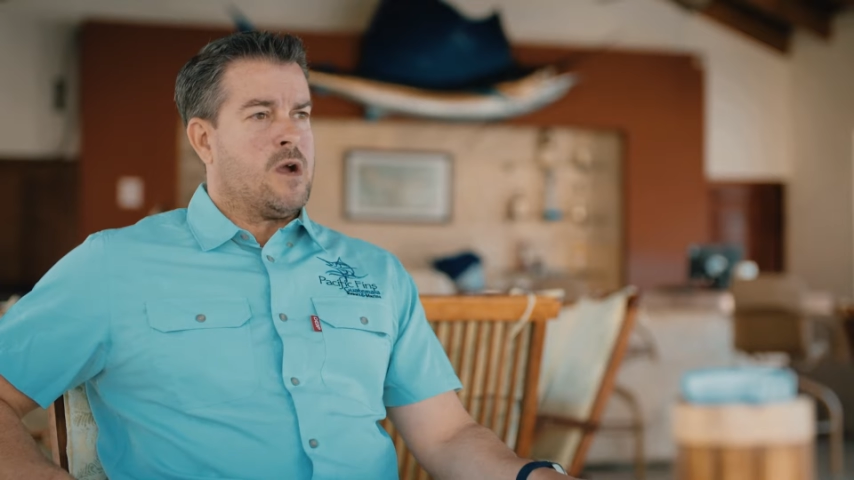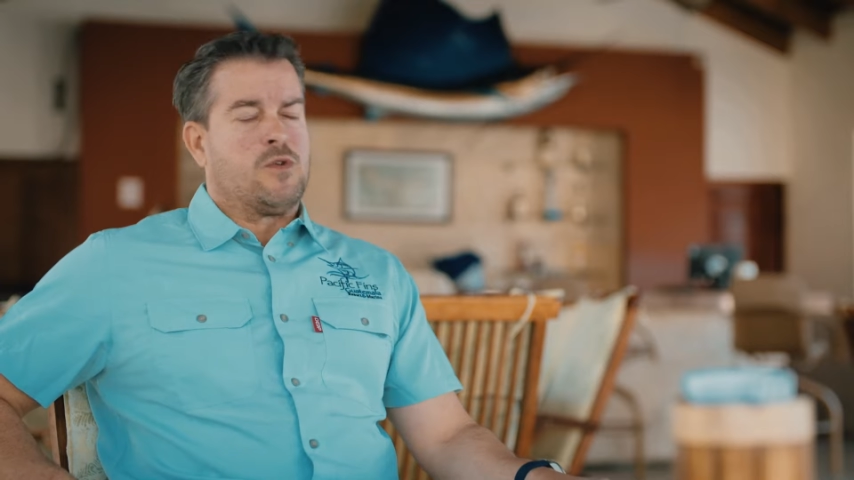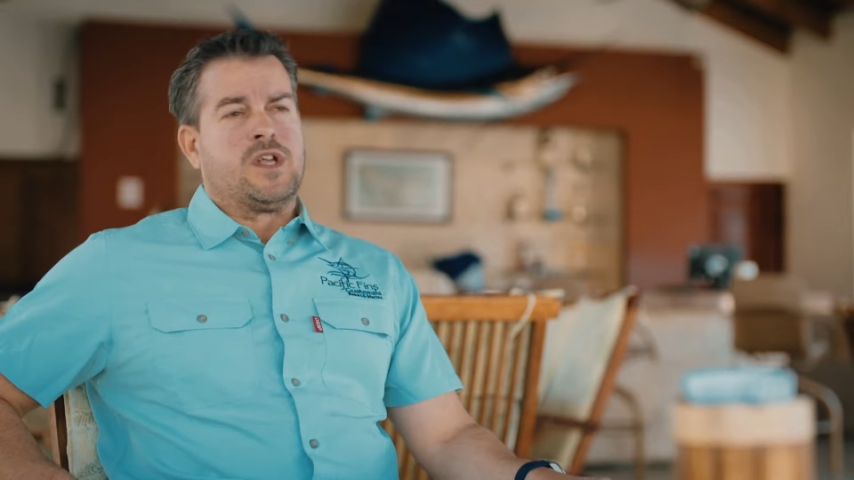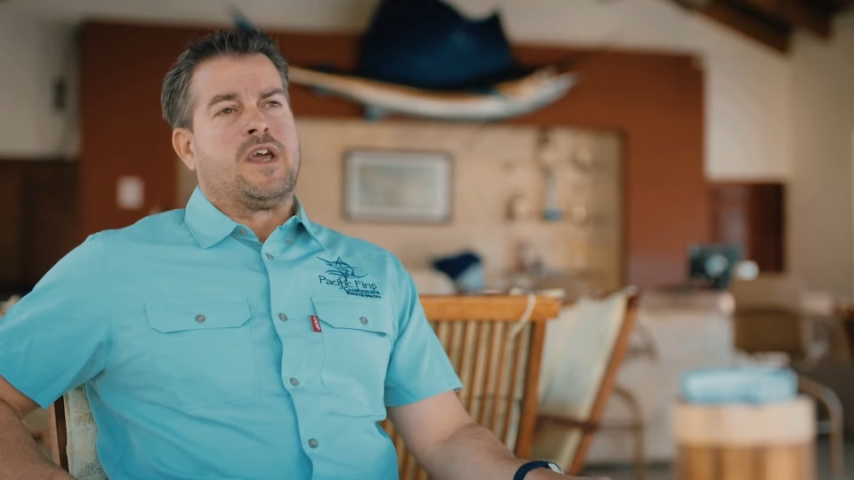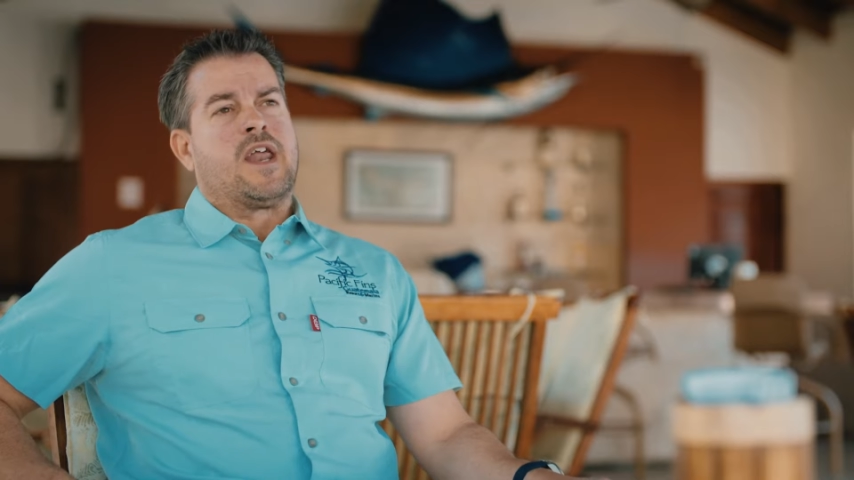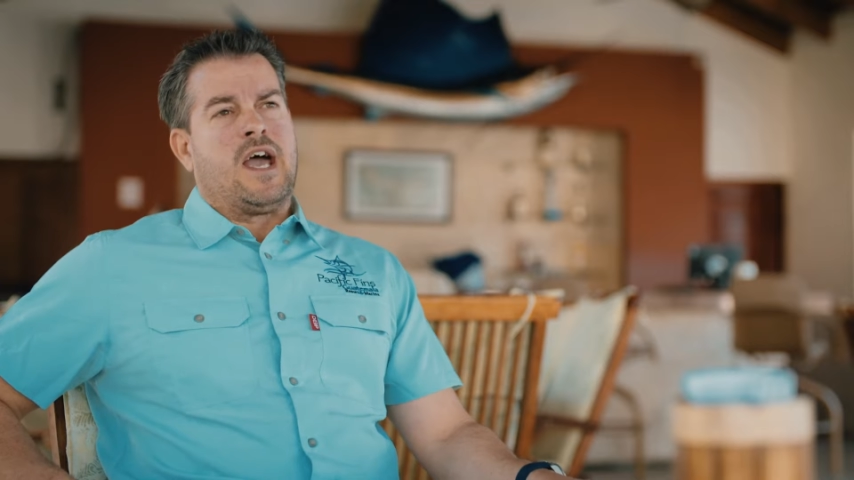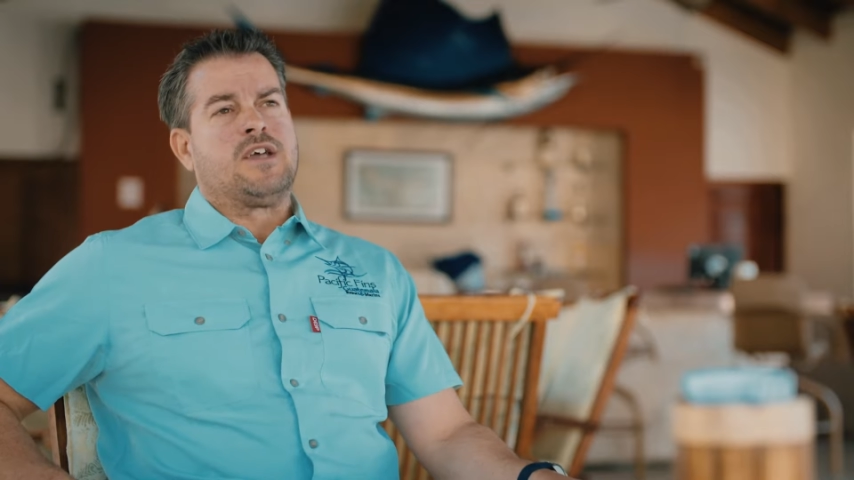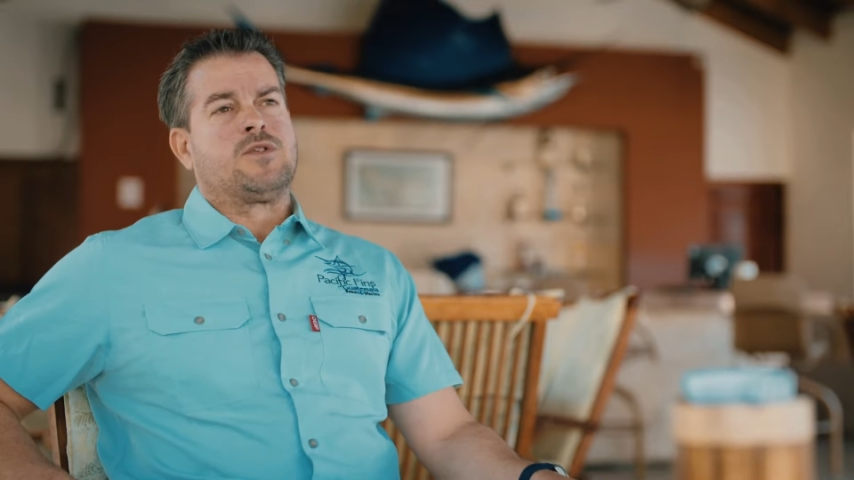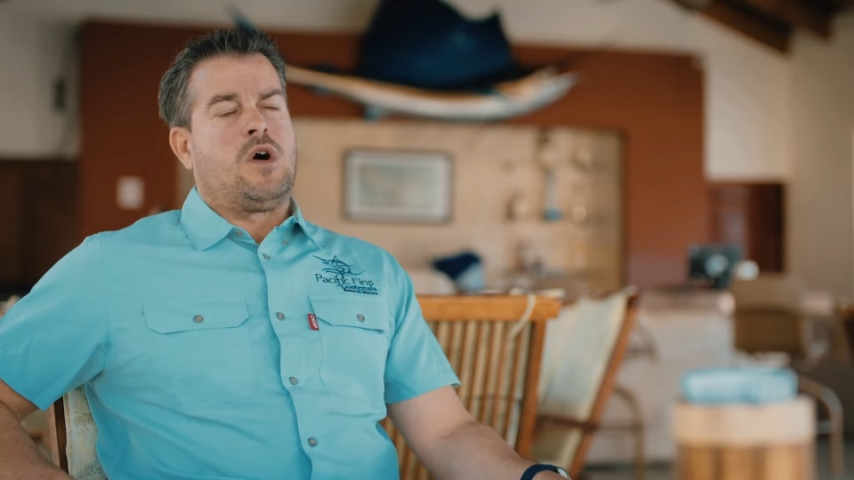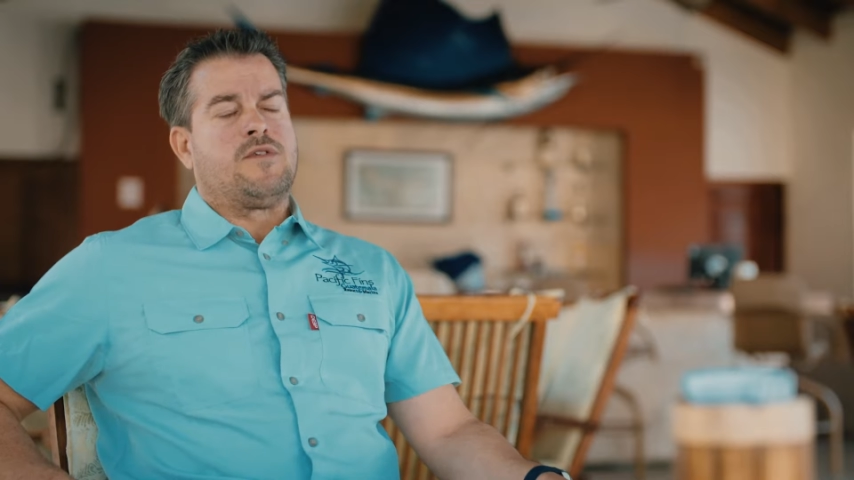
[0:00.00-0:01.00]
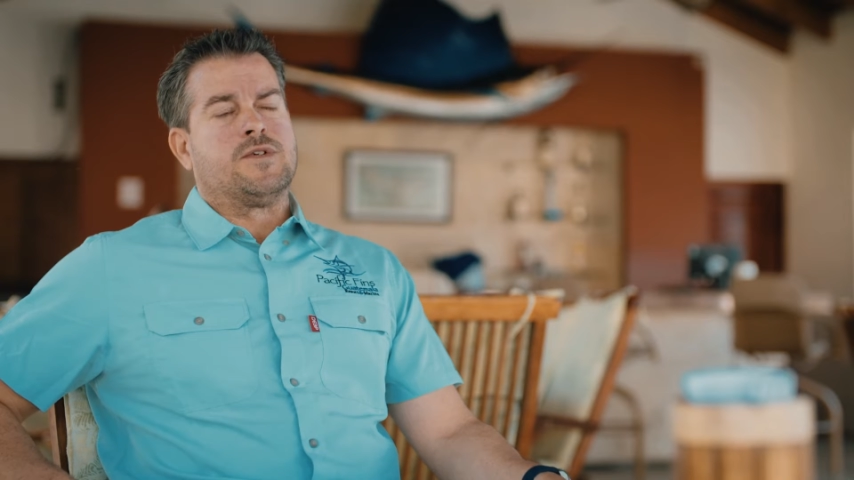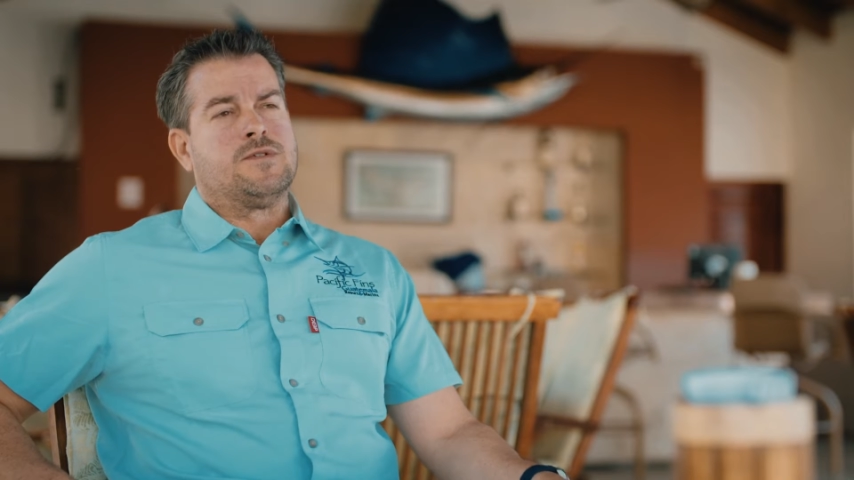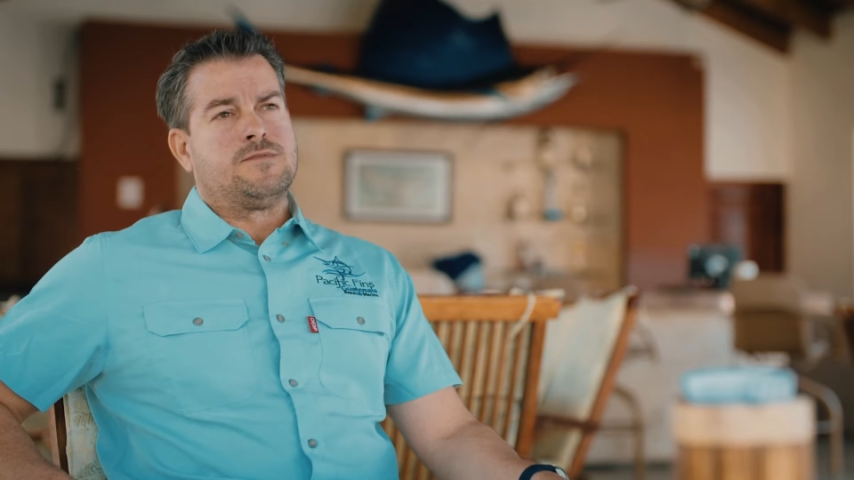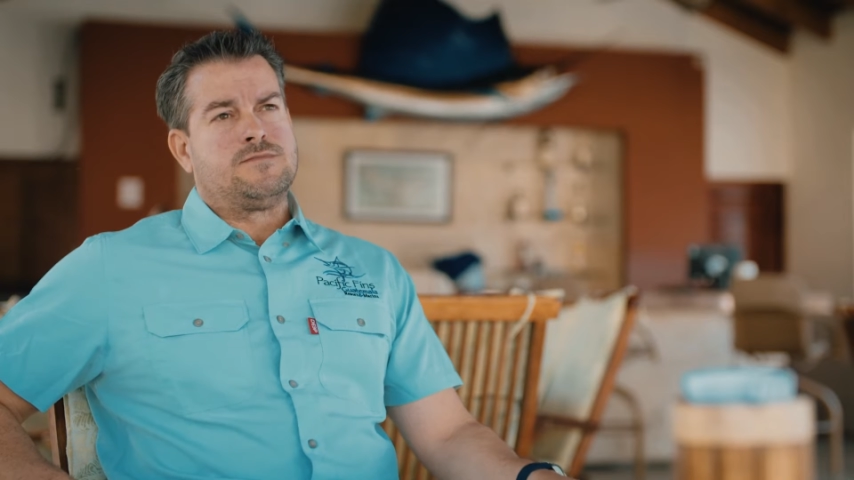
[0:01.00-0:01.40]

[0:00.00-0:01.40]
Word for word: everything that it has to offer.